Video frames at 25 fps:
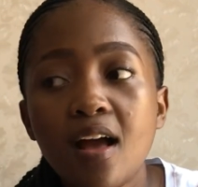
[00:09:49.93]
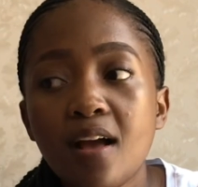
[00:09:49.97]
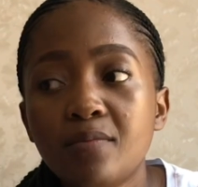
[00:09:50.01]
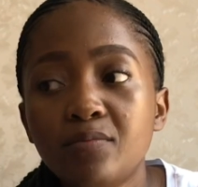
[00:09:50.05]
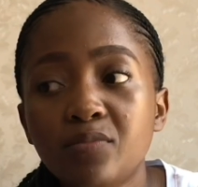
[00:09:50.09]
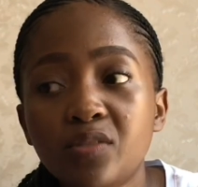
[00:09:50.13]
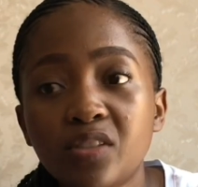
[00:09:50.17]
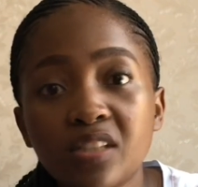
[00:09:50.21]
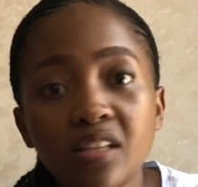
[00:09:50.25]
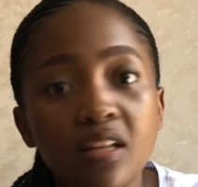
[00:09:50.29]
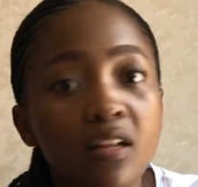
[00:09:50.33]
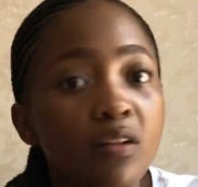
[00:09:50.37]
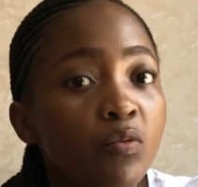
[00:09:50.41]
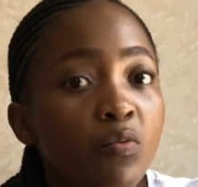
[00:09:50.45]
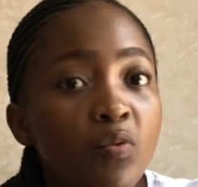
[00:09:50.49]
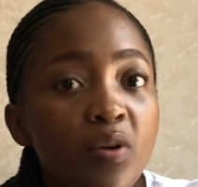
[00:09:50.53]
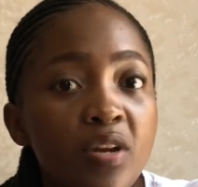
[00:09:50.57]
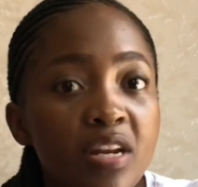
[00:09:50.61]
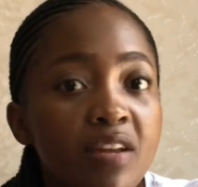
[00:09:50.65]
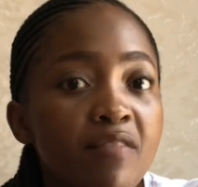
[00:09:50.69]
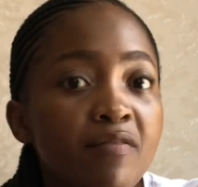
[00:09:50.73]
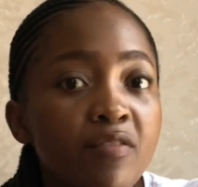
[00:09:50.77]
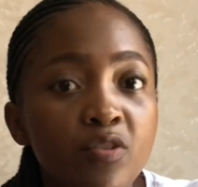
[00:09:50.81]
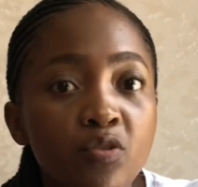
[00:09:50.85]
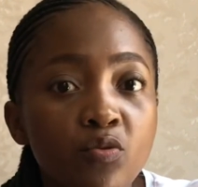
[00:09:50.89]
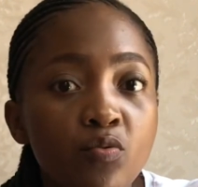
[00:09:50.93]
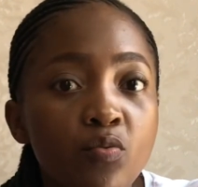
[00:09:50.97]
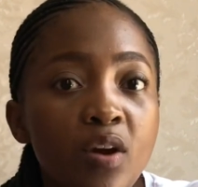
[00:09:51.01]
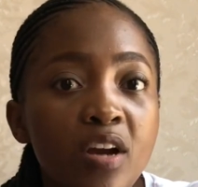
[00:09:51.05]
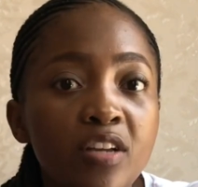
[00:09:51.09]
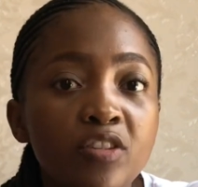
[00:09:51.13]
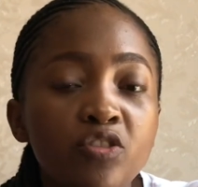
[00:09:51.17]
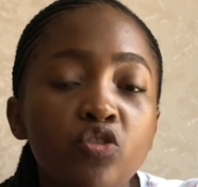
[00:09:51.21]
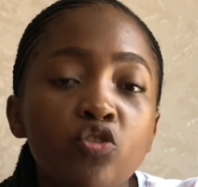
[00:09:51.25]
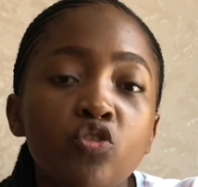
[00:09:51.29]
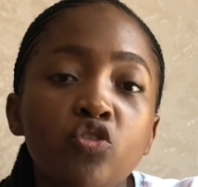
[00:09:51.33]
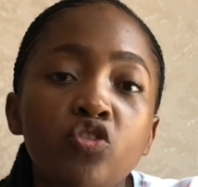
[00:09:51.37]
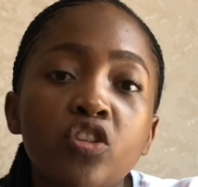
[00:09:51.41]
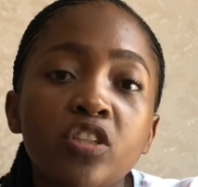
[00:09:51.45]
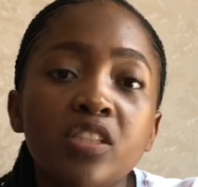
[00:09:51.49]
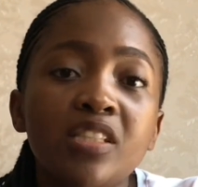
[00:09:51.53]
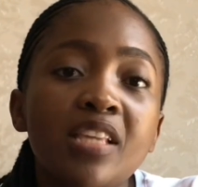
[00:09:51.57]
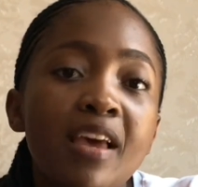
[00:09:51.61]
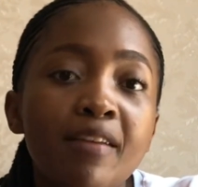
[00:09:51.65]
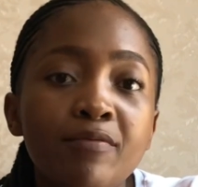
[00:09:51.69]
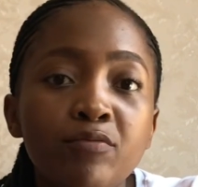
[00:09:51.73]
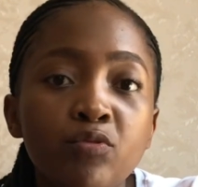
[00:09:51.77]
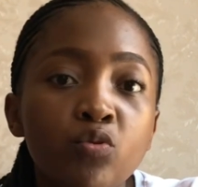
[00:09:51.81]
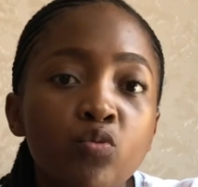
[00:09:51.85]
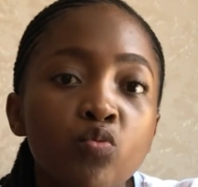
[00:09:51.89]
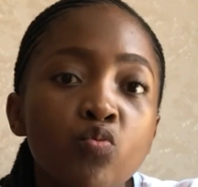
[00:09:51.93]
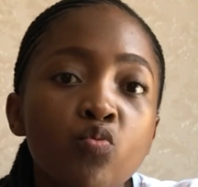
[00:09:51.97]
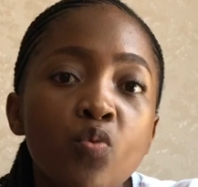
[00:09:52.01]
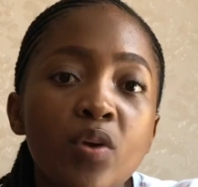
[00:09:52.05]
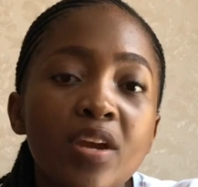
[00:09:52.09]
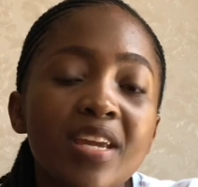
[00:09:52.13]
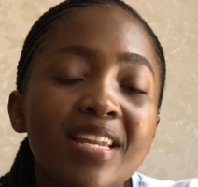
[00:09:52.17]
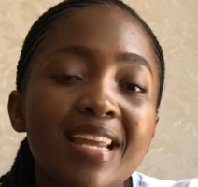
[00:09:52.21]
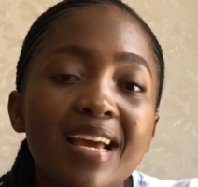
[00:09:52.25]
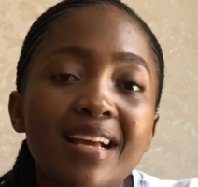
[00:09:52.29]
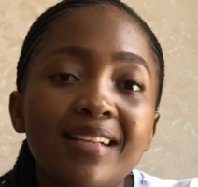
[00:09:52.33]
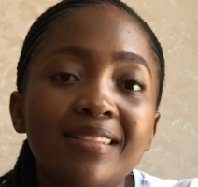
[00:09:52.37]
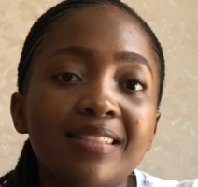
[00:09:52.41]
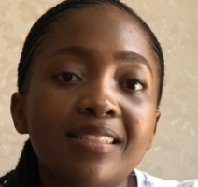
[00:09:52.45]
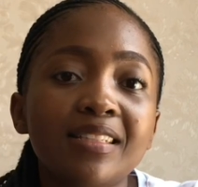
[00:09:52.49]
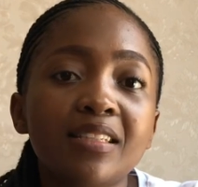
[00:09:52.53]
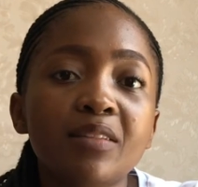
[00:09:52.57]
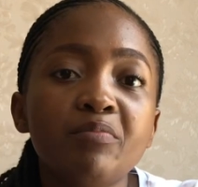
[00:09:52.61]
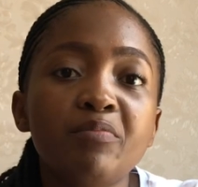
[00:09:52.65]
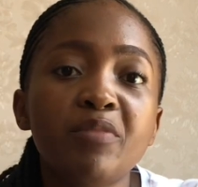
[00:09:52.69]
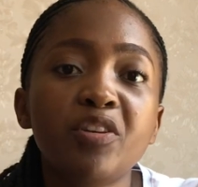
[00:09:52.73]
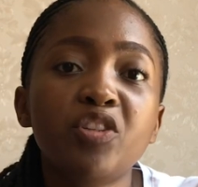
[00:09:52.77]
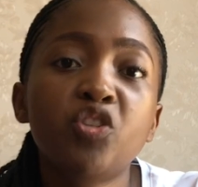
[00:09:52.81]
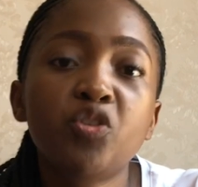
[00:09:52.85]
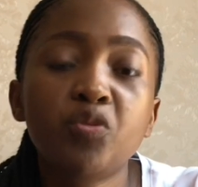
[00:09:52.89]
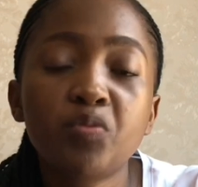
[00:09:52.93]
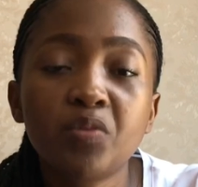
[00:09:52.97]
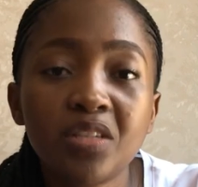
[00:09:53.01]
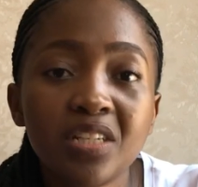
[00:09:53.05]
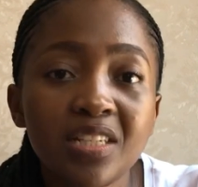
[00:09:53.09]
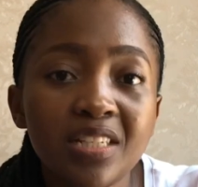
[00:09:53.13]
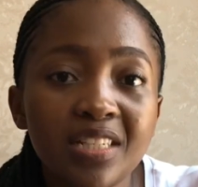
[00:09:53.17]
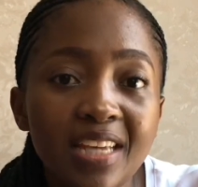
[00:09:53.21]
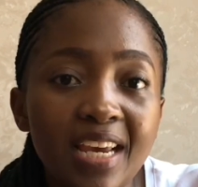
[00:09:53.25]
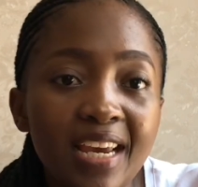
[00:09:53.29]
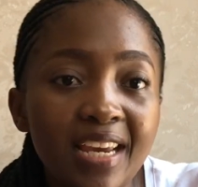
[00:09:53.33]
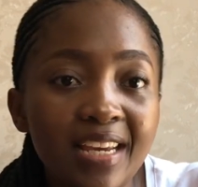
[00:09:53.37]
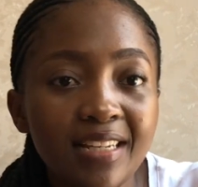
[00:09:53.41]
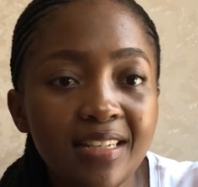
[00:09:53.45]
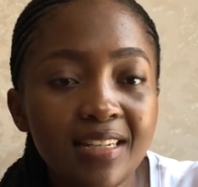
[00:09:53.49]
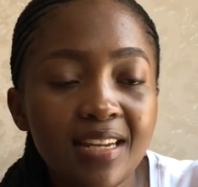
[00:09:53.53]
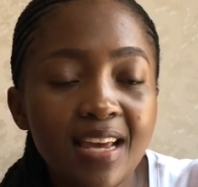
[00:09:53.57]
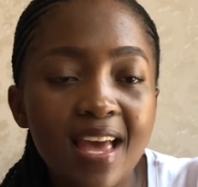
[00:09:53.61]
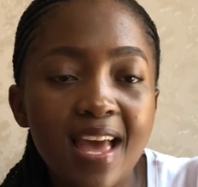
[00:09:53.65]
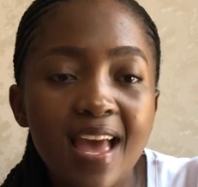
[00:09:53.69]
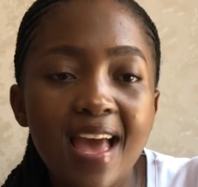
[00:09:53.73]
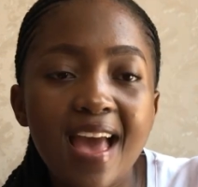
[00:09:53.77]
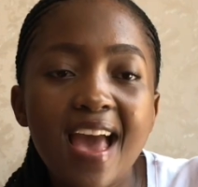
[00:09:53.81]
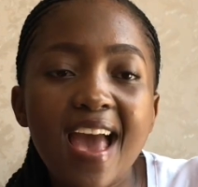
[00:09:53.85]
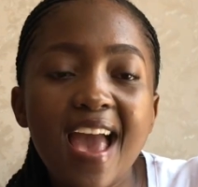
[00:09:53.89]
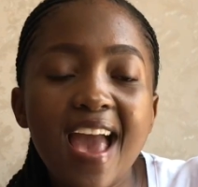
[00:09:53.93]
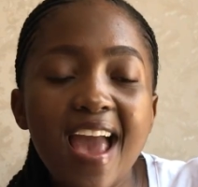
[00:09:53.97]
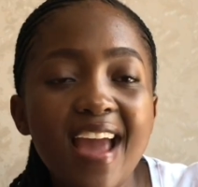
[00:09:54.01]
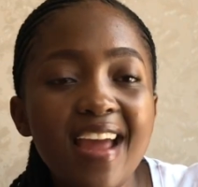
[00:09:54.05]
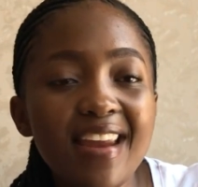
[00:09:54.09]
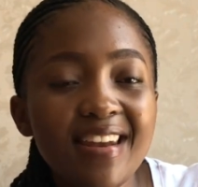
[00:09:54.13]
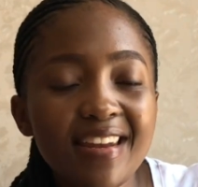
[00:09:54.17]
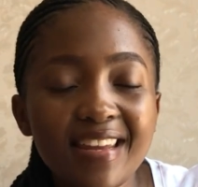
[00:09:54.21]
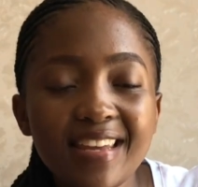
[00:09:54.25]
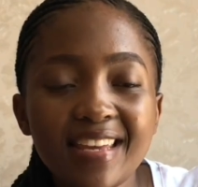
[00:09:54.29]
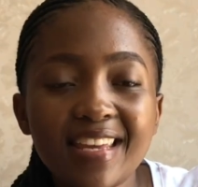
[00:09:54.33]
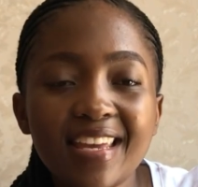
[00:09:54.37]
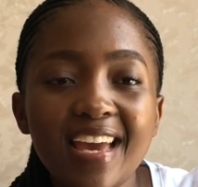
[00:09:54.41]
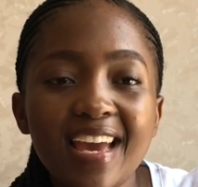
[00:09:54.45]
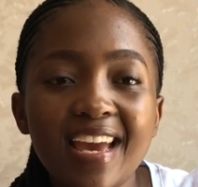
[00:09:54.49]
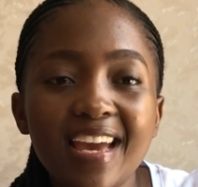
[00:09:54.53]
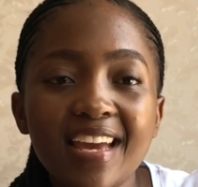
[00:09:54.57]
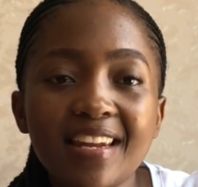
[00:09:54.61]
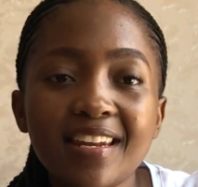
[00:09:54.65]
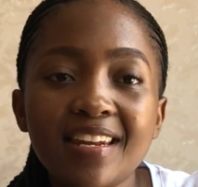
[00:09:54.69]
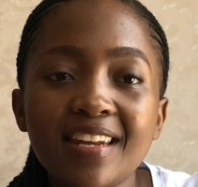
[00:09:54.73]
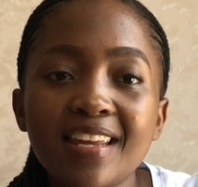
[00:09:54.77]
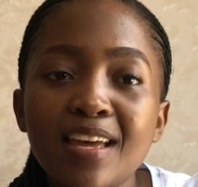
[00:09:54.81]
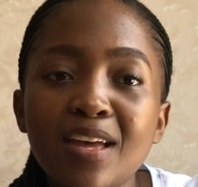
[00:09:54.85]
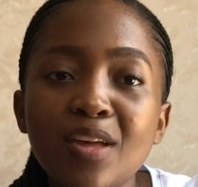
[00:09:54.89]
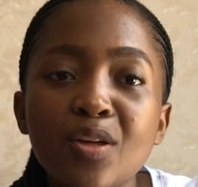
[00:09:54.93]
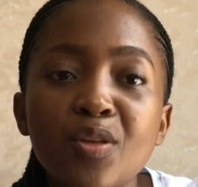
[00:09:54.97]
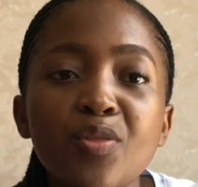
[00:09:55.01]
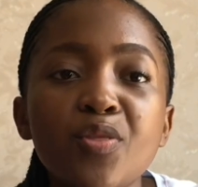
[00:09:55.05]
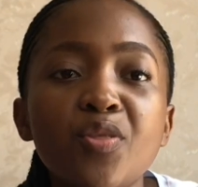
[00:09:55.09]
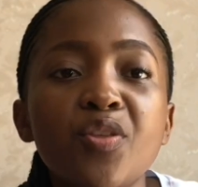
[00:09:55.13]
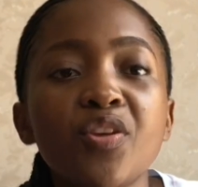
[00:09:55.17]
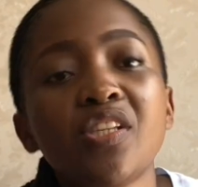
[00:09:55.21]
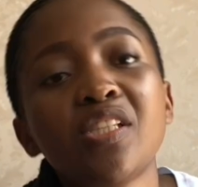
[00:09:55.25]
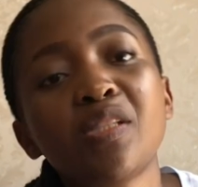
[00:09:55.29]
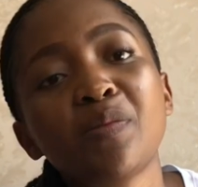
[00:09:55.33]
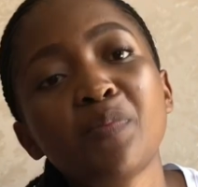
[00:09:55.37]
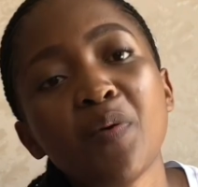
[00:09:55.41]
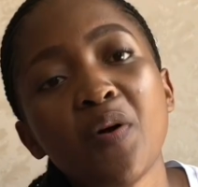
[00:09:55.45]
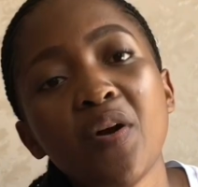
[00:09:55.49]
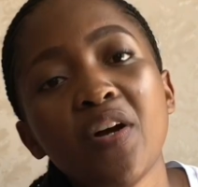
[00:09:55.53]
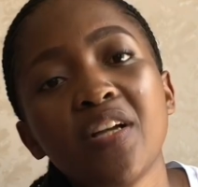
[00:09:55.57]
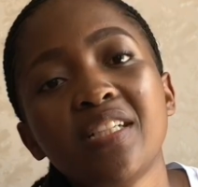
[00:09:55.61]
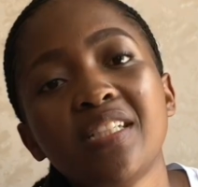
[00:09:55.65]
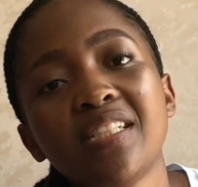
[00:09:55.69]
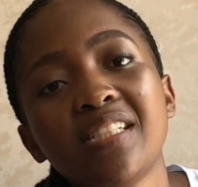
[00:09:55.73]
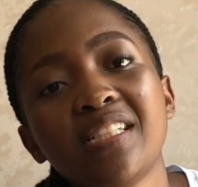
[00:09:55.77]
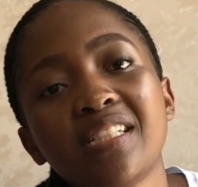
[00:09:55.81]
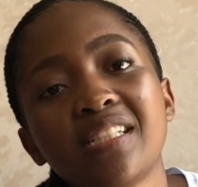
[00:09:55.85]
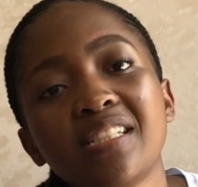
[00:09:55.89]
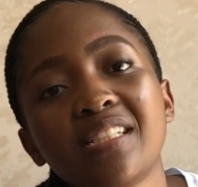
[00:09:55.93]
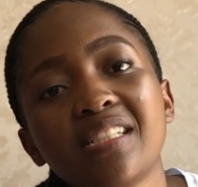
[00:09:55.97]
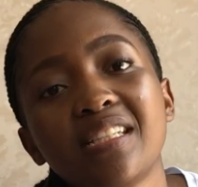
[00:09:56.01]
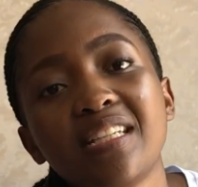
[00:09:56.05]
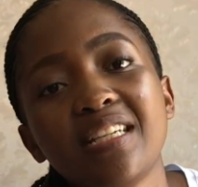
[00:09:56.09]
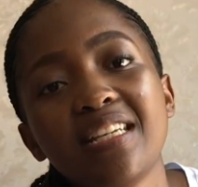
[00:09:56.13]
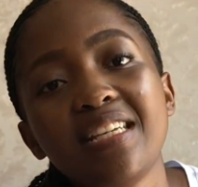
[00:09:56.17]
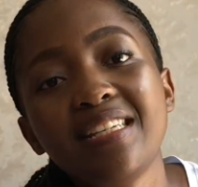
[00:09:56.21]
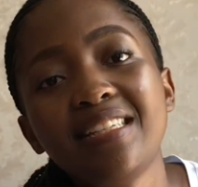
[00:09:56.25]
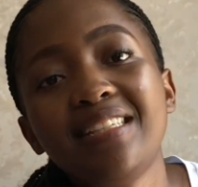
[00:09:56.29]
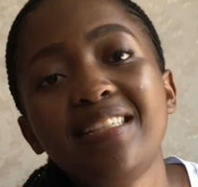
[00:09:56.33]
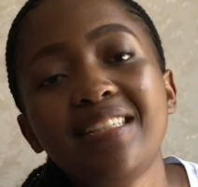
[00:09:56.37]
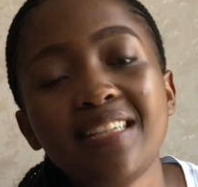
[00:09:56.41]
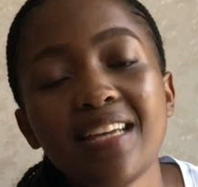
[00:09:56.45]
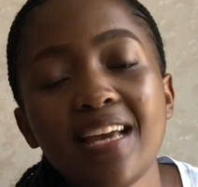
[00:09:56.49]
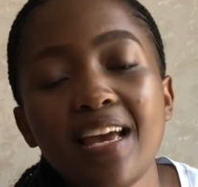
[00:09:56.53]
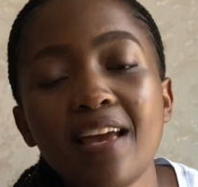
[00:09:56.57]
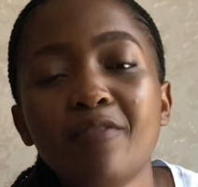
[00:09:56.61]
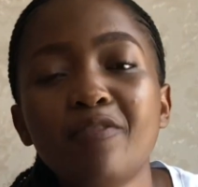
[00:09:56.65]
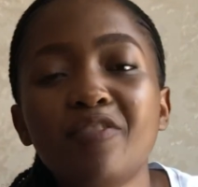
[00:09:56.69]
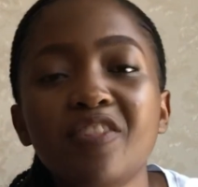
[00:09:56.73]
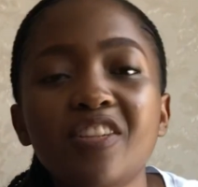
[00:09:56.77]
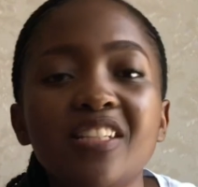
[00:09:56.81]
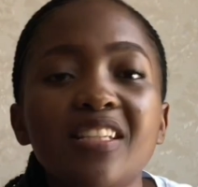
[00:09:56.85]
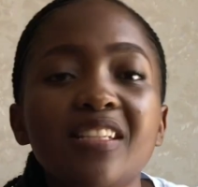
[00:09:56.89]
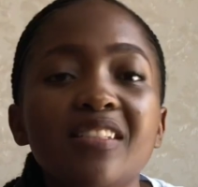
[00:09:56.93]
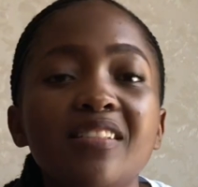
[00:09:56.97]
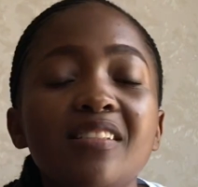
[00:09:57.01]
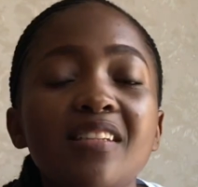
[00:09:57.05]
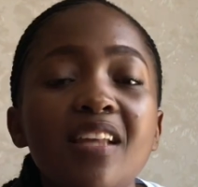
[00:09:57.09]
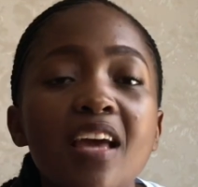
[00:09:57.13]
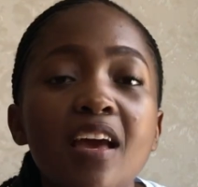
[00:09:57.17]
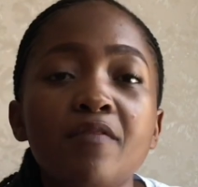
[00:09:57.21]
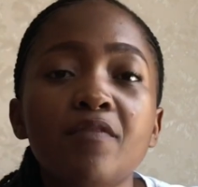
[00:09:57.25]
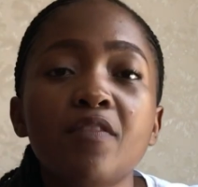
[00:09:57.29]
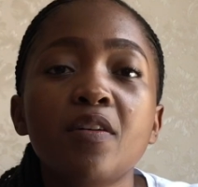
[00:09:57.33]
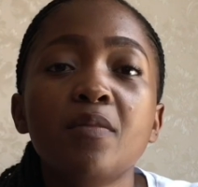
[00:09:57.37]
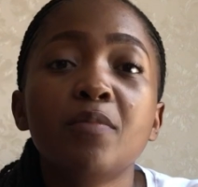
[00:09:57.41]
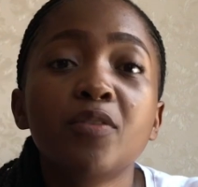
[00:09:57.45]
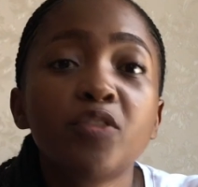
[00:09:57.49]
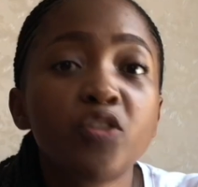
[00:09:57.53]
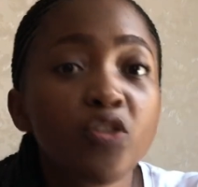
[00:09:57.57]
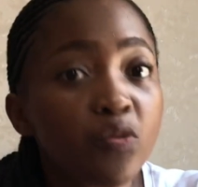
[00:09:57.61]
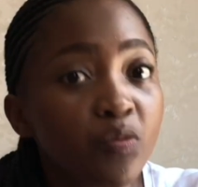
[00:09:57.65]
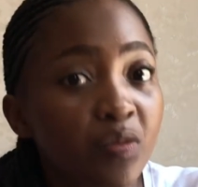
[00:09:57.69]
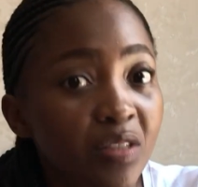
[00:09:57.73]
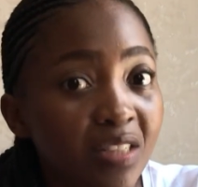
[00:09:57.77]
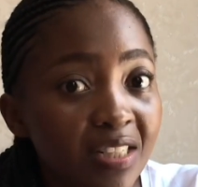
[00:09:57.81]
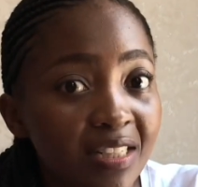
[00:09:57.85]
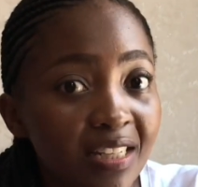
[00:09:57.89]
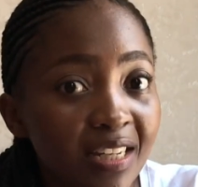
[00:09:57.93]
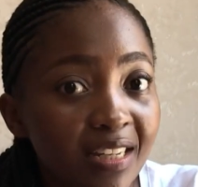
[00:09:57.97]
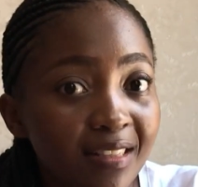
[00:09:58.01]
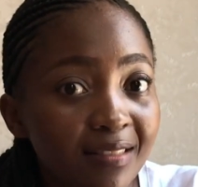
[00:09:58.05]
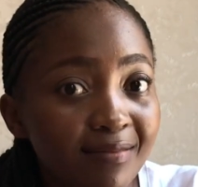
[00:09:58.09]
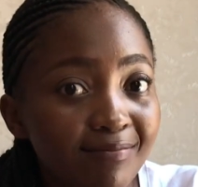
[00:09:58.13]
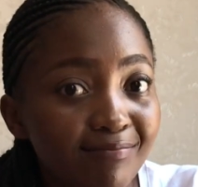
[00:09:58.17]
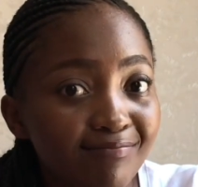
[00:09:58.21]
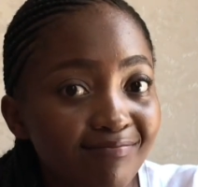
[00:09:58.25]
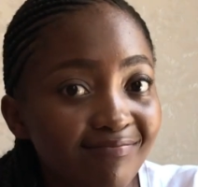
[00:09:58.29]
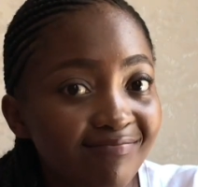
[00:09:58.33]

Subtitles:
sell whenever you want. You just have to wait until maturity date. And again, this bond ETF, it doesn't have a maturity date.